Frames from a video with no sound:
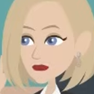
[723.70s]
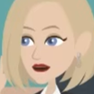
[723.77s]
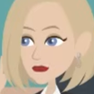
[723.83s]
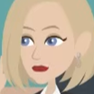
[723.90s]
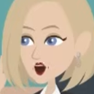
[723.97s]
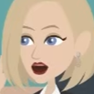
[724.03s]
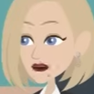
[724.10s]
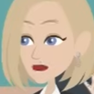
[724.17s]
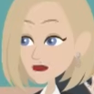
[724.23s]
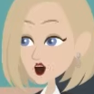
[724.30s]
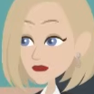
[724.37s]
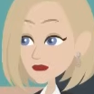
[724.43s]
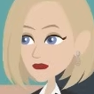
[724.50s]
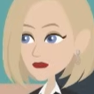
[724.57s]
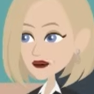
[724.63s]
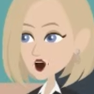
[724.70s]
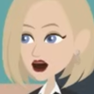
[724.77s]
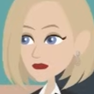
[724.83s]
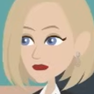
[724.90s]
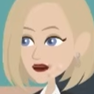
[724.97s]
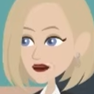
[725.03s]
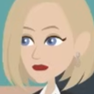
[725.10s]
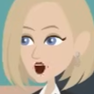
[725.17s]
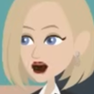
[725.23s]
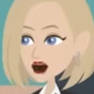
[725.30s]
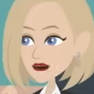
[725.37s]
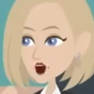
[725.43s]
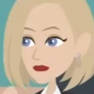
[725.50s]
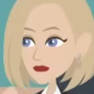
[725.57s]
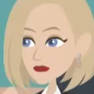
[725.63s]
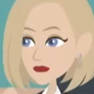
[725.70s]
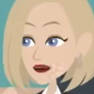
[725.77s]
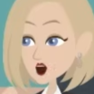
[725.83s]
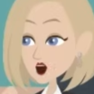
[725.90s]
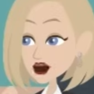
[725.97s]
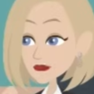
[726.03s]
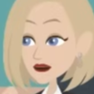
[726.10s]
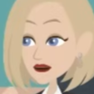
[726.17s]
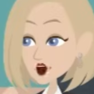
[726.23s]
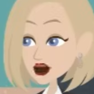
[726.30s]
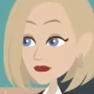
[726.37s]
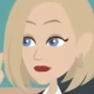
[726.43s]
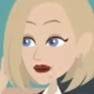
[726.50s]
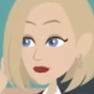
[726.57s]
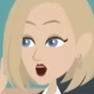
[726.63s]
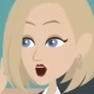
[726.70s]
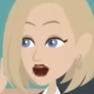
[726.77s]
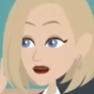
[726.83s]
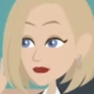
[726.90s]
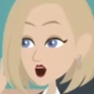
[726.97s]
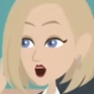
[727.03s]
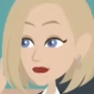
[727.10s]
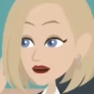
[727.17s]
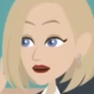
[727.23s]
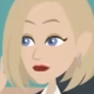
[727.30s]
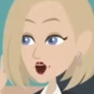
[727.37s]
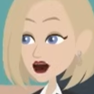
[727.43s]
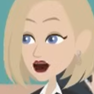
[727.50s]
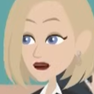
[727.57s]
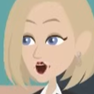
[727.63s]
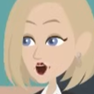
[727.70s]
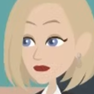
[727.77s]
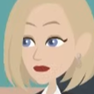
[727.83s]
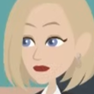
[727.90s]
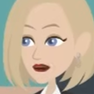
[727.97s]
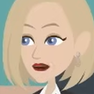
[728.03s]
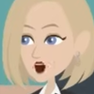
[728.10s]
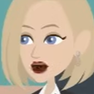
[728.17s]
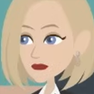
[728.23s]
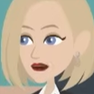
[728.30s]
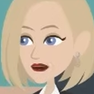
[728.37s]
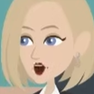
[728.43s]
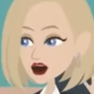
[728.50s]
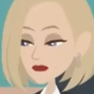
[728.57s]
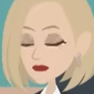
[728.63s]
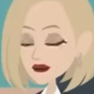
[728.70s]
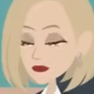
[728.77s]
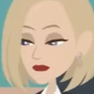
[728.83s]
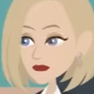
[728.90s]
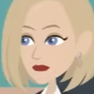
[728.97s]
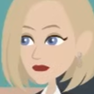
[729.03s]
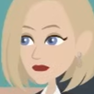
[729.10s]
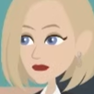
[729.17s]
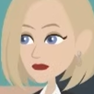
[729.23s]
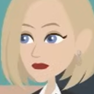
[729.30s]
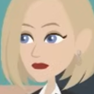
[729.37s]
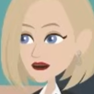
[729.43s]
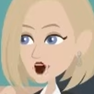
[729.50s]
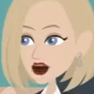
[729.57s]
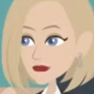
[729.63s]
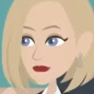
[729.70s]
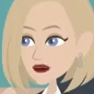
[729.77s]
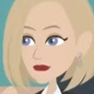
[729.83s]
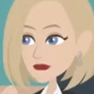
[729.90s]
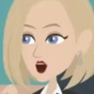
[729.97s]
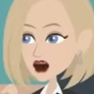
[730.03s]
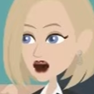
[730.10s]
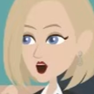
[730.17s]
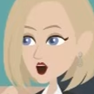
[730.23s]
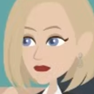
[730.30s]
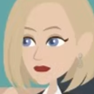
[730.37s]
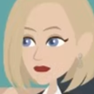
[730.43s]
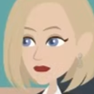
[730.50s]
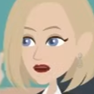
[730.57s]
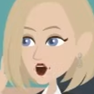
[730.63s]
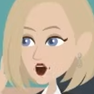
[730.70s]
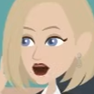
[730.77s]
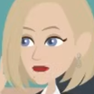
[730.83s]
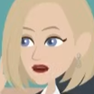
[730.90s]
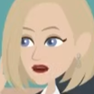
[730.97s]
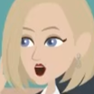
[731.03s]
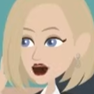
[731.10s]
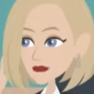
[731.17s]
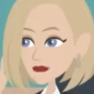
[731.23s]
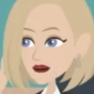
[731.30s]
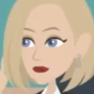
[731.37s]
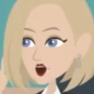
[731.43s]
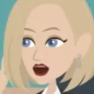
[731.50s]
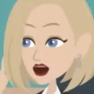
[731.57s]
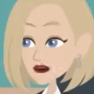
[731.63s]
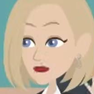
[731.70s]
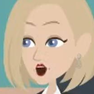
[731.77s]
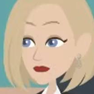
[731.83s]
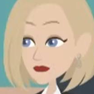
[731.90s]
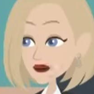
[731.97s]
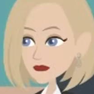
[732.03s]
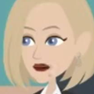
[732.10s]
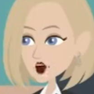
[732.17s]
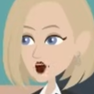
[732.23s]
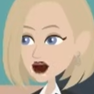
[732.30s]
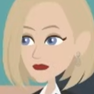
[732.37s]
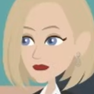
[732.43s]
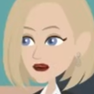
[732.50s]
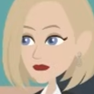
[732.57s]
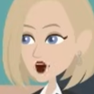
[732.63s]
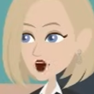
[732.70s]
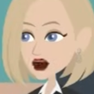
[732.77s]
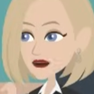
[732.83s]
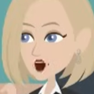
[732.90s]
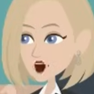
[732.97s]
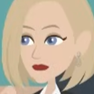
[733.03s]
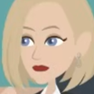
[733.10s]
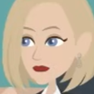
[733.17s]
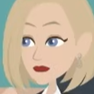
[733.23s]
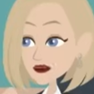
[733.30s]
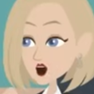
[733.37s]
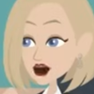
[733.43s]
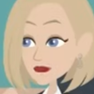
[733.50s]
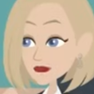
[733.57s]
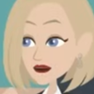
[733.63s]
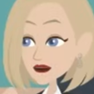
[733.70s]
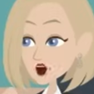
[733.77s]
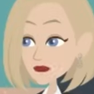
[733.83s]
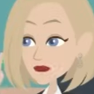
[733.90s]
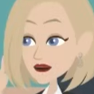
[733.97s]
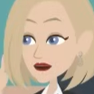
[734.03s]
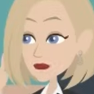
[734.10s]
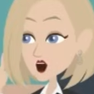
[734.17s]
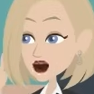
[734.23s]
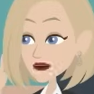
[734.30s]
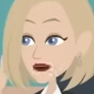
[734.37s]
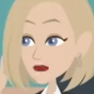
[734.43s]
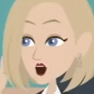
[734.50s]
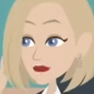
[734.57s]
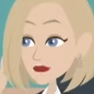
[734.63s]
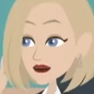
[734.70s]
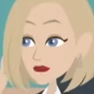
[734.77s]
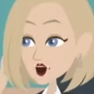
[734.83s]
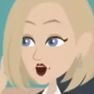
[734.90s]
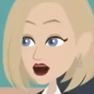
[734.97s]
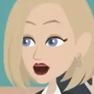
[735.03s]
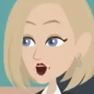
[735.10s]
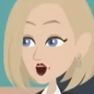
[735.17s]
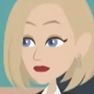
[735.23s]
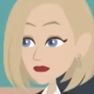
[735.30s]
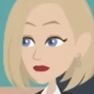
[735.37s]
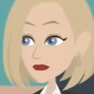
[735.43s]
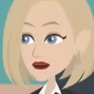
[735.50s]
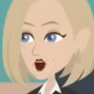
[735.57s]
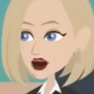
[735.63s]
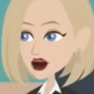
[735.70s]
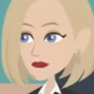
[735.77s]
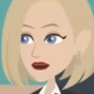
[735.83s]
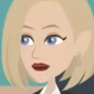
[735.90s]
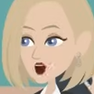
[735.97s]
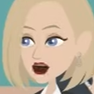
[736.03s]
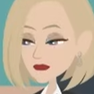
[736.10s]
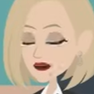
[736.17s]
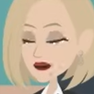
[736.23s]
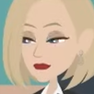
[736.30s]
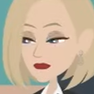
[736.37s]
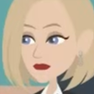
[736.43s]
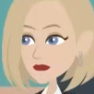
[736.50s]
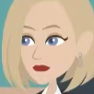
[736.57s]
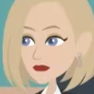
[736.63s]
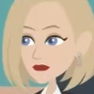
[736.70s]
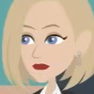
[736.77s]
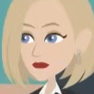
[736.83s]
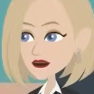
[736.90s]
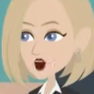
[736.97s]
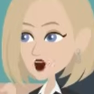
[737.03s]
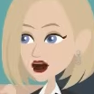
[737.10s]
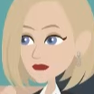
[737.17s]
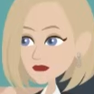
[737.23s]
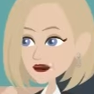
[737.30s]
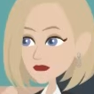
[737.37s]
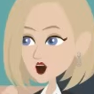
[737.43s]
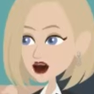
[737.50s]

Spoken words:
Pay attention to irregular verbs. One of the biggest challenges in learning English verbs is dealing with irregular verbs. Unlike regular verbs, which simply add ed to form the past tense and past participle,